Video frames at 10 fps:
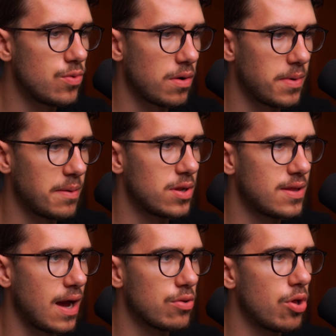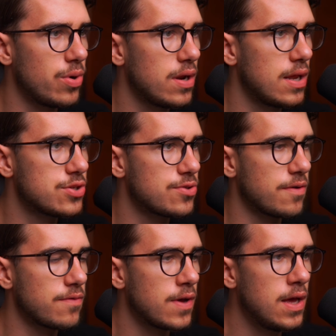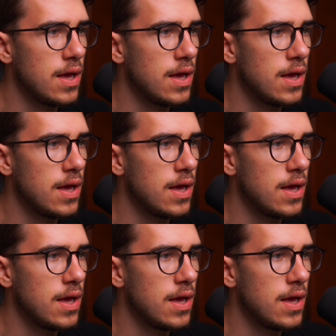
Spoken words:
You want to be able to download it and sort of